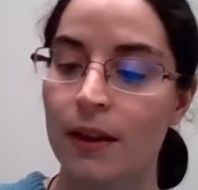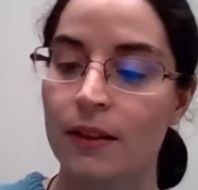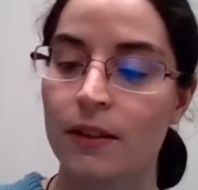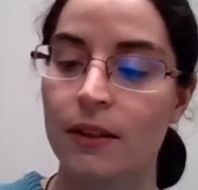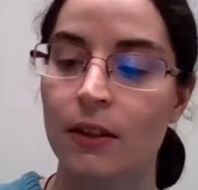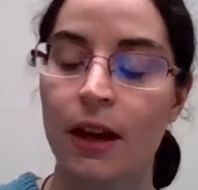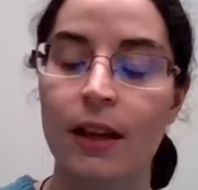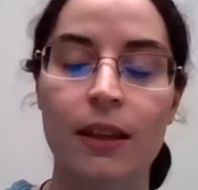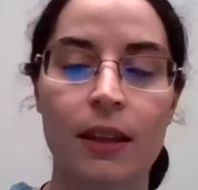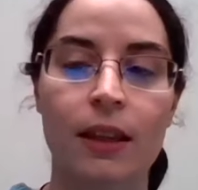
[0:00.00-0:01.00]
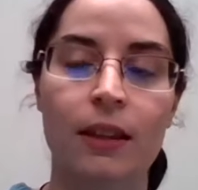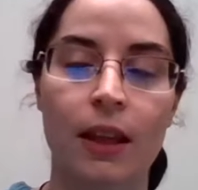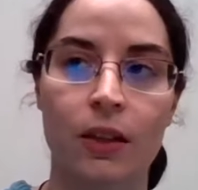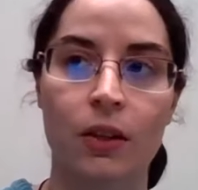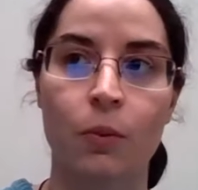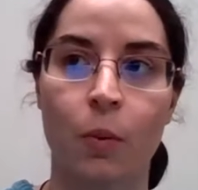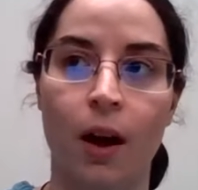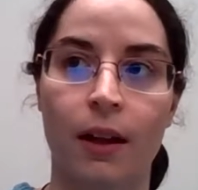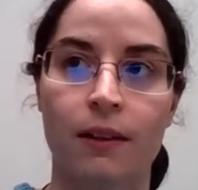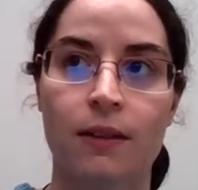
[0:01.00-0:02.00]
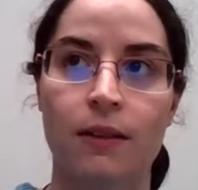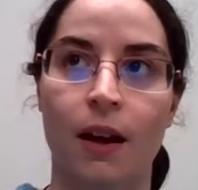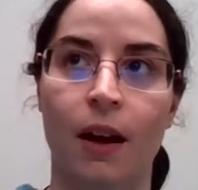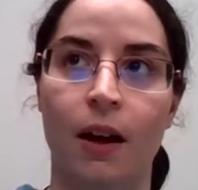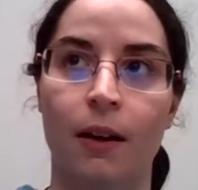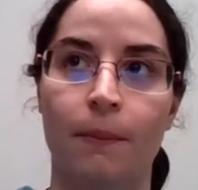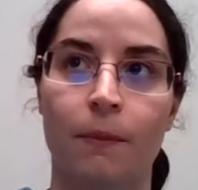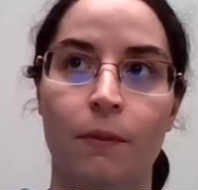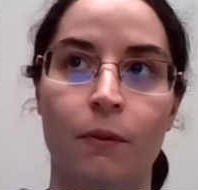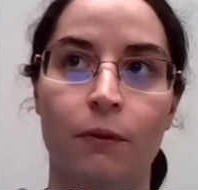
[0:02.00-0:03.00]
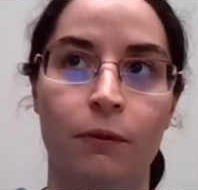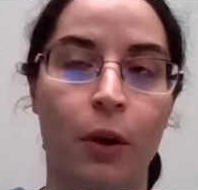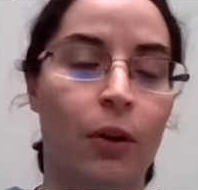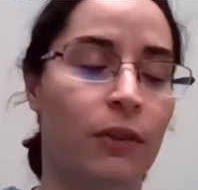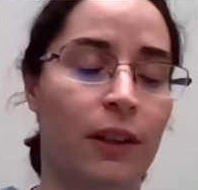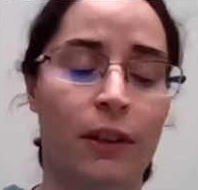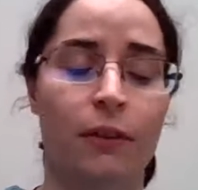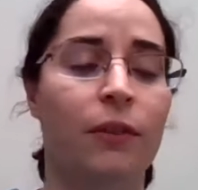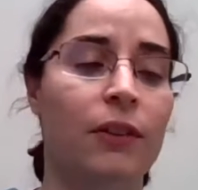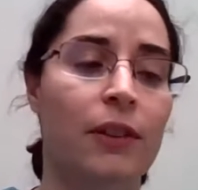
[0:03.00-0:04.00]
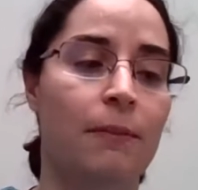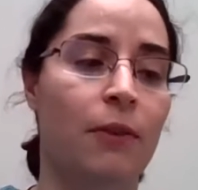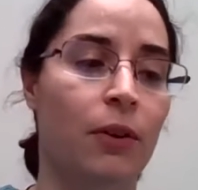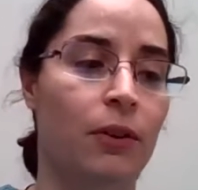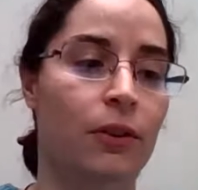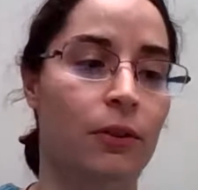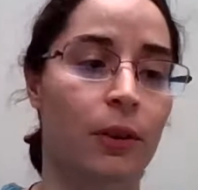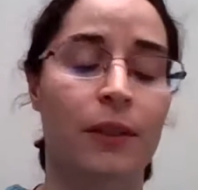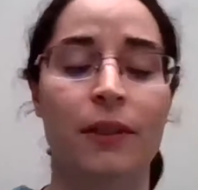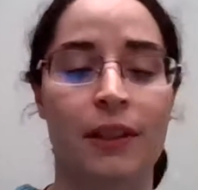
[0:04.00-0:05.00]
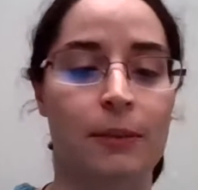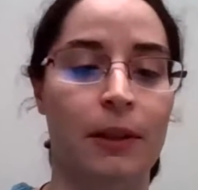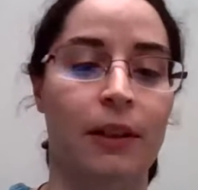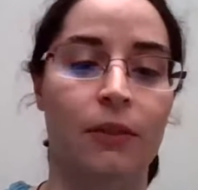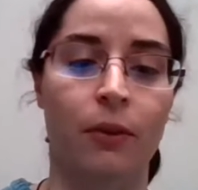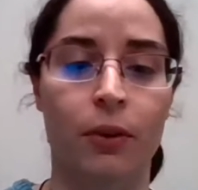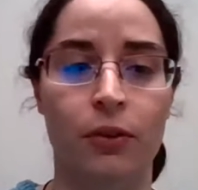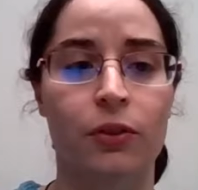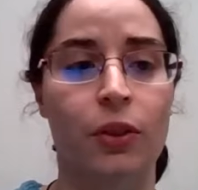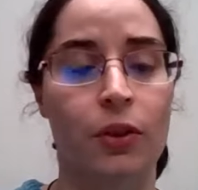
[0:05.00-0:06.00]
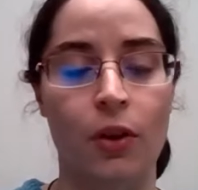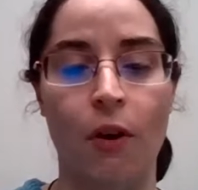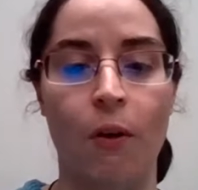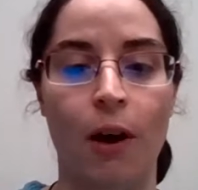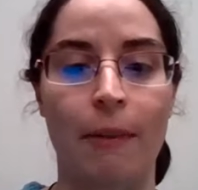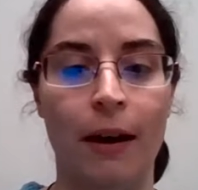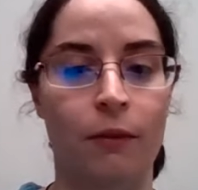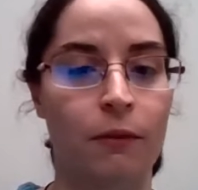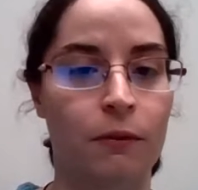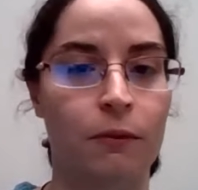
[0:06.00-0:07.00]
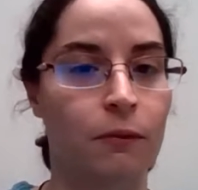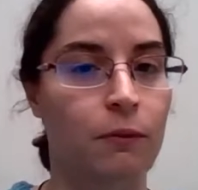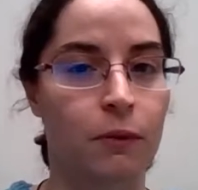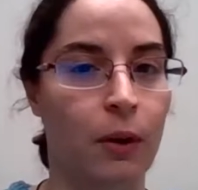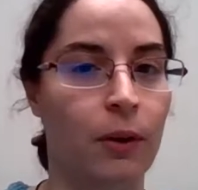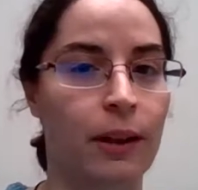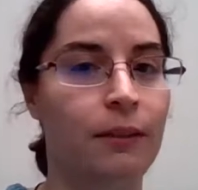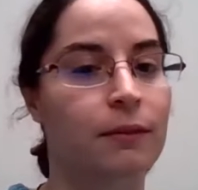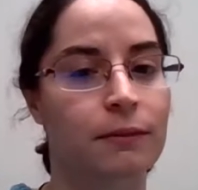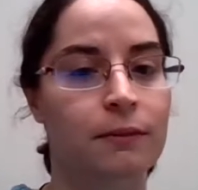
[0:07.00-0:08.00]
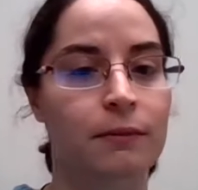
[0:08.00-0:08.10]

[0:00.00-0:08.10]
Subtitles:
Is there anything that you want voters, either first-time voters or even experienced voters, to know about voting?